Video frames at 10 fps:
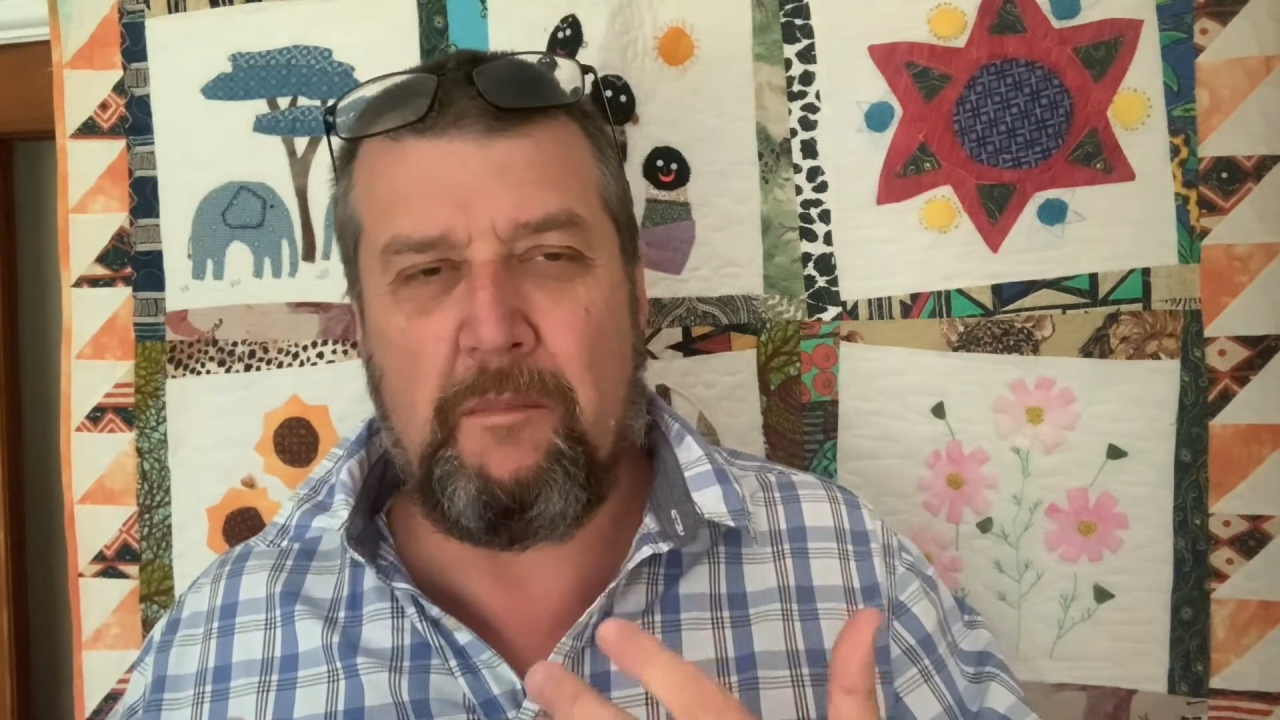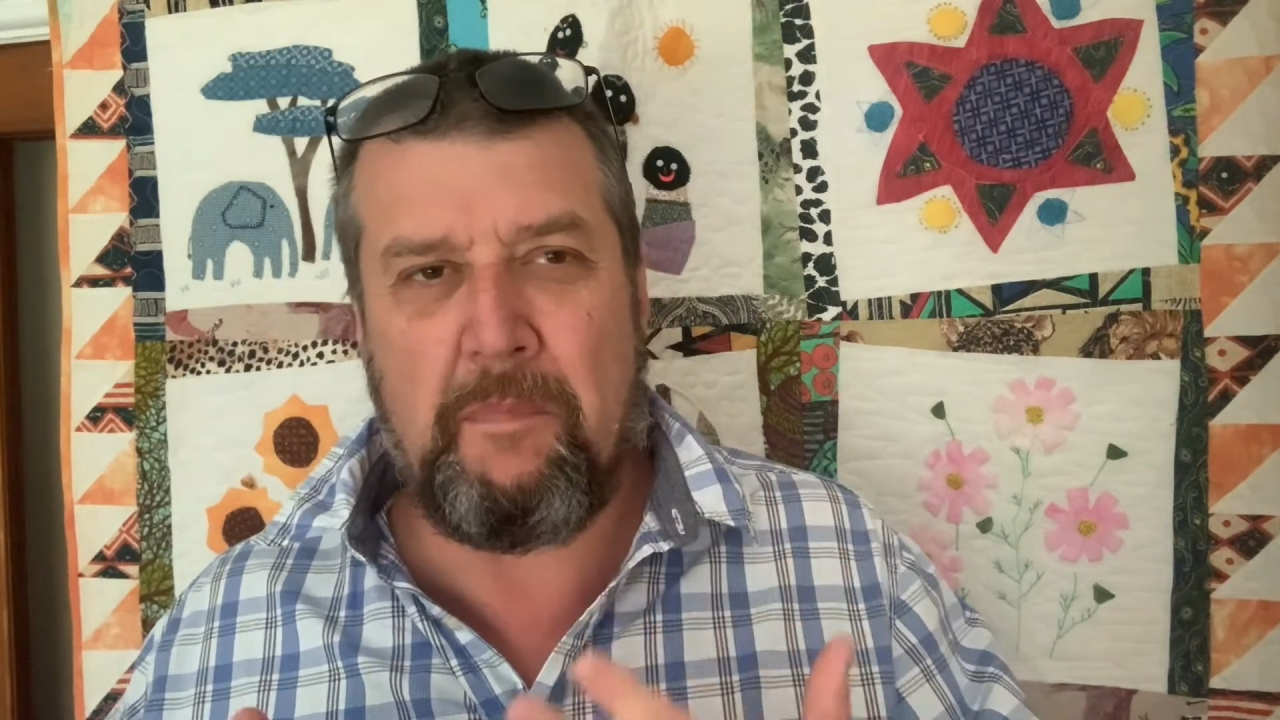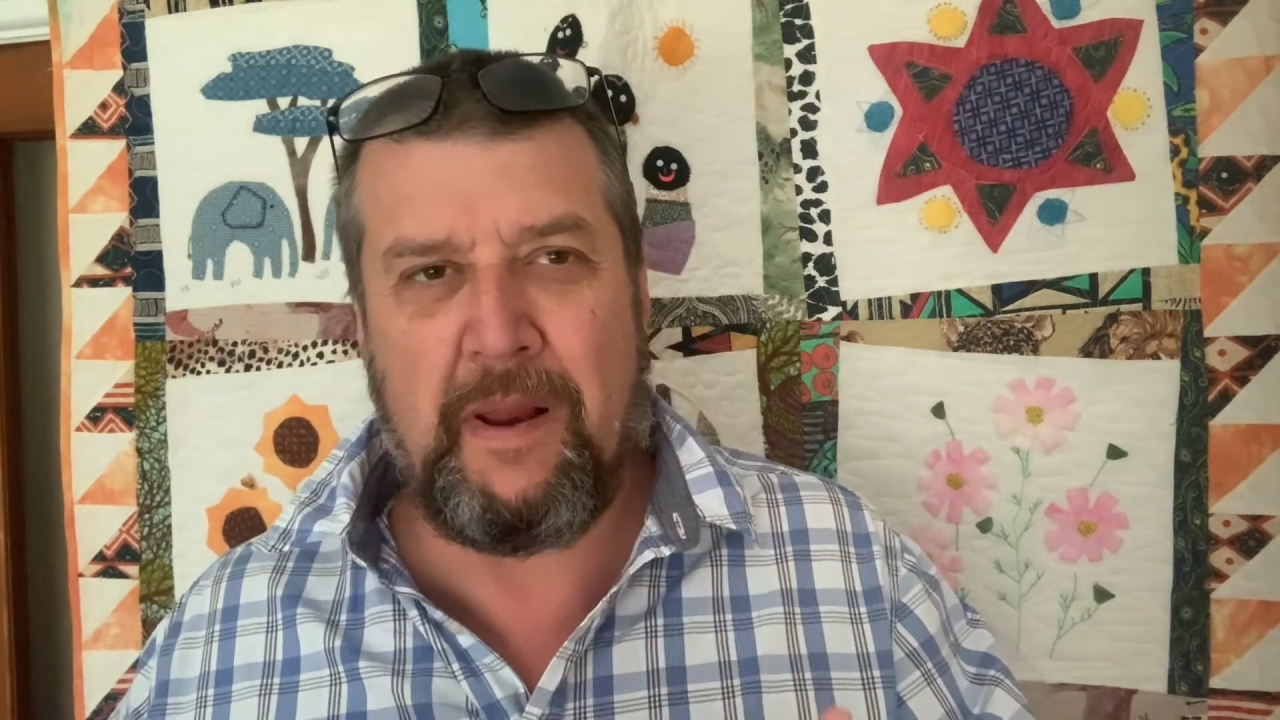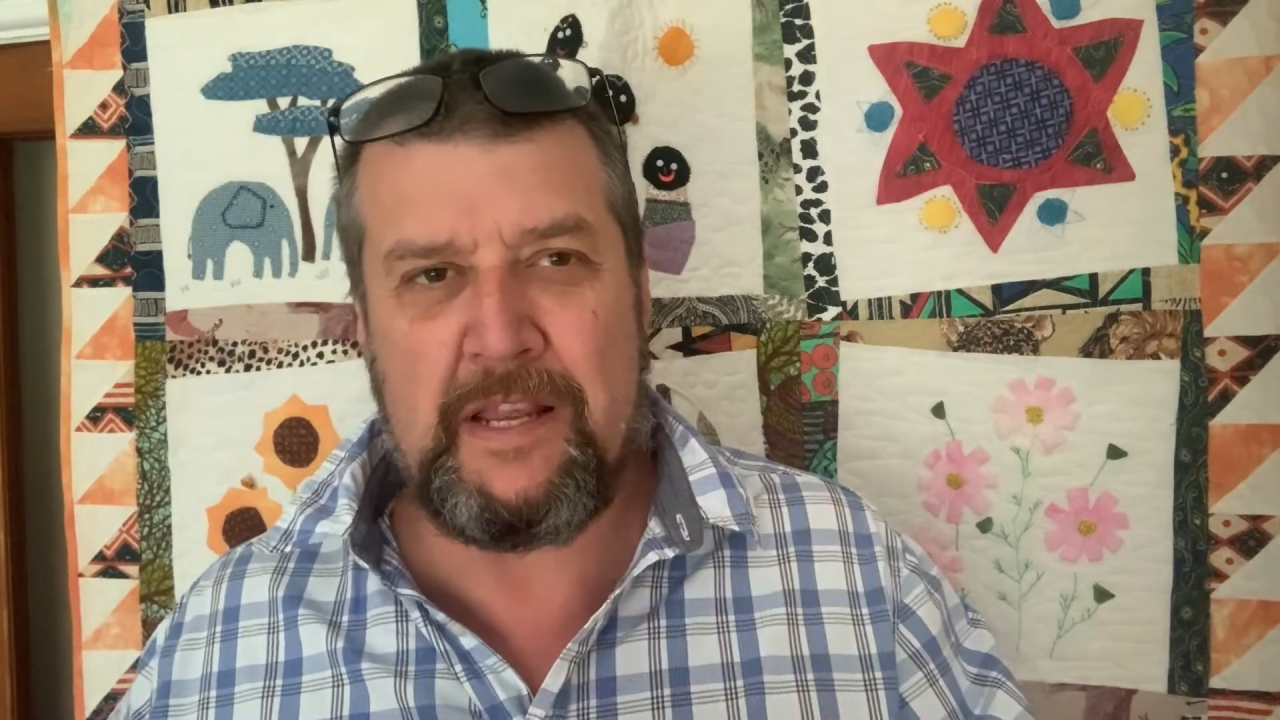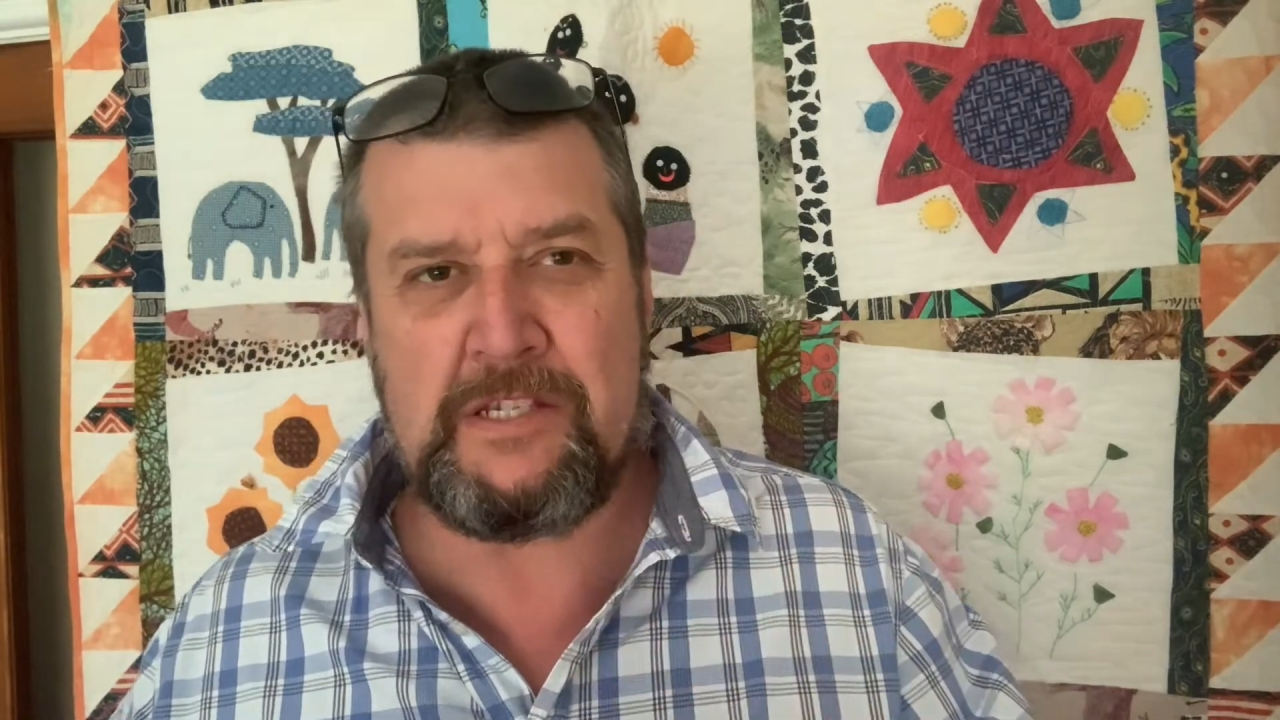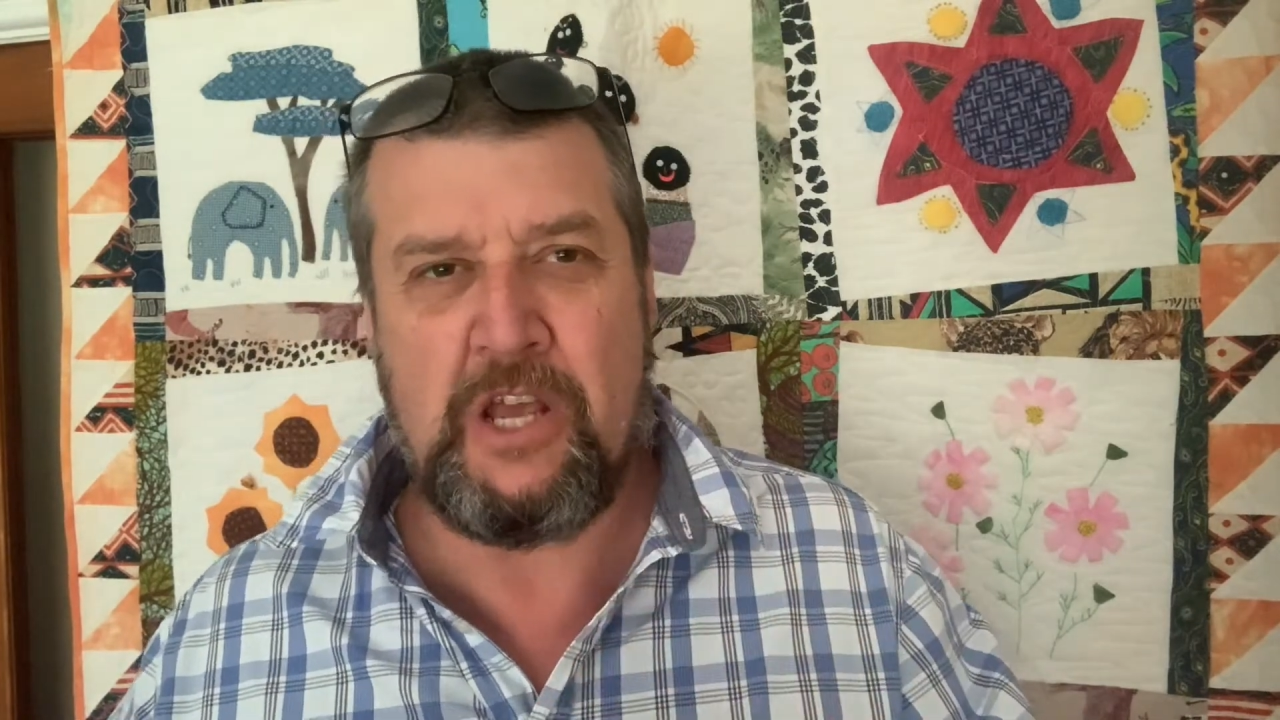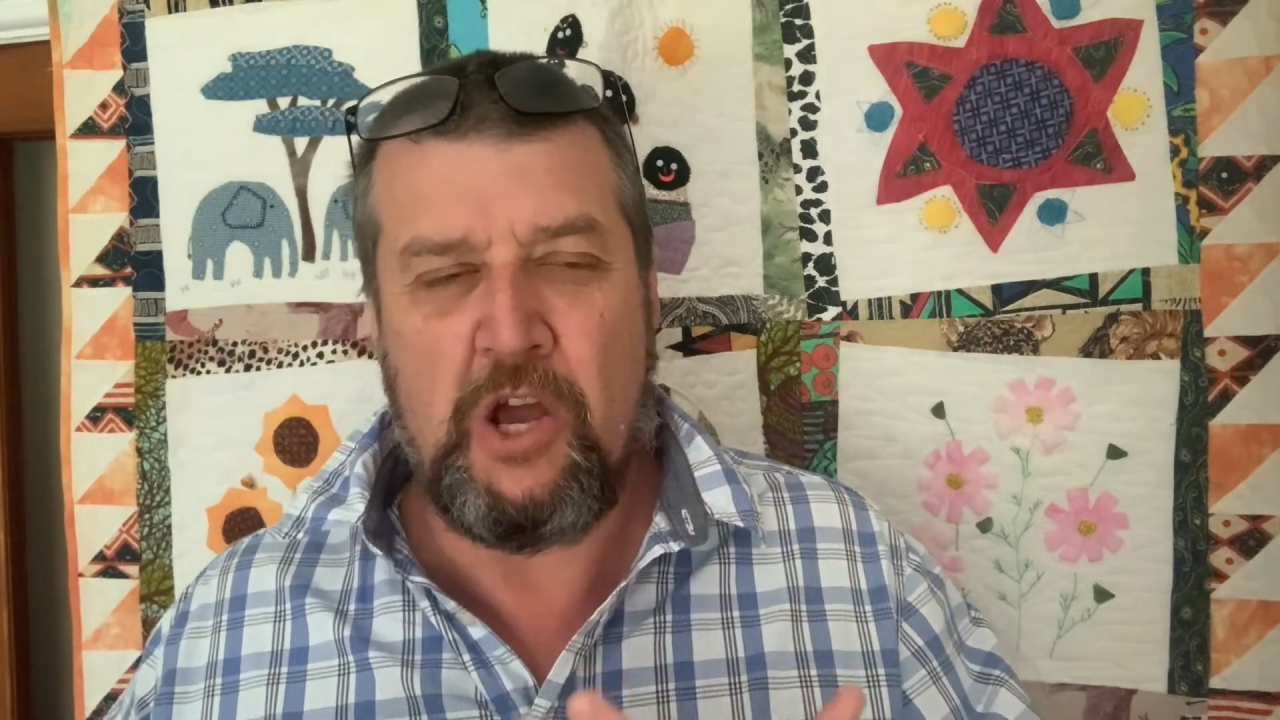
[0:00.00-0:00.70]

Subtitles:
place